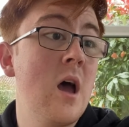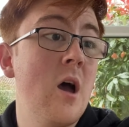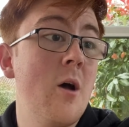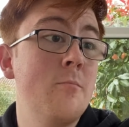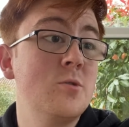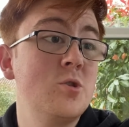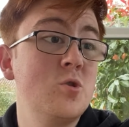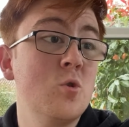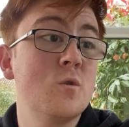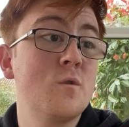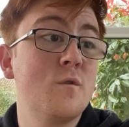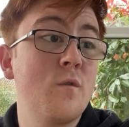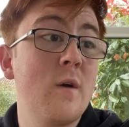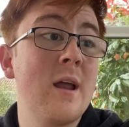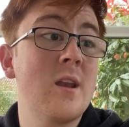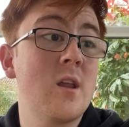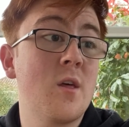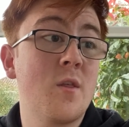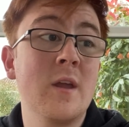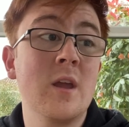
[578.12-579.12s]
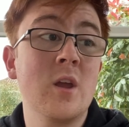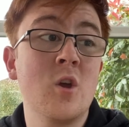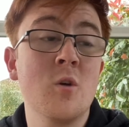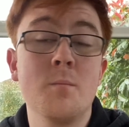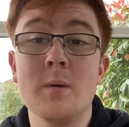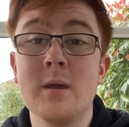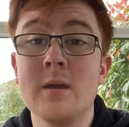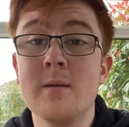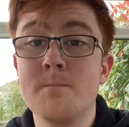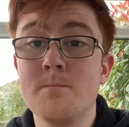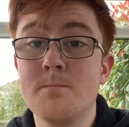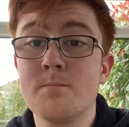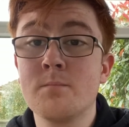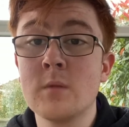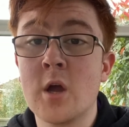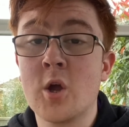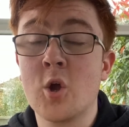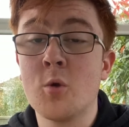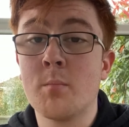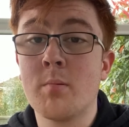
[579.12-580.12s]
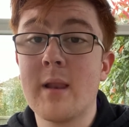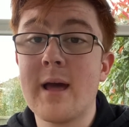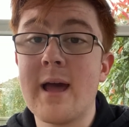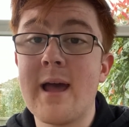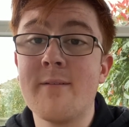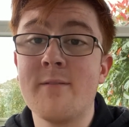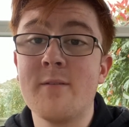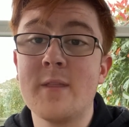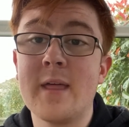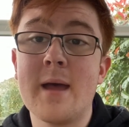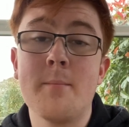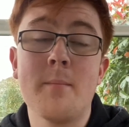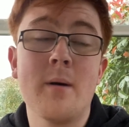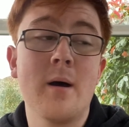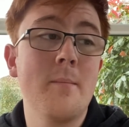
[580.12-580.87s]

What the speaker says: George Friend, I think, could be a good player for them.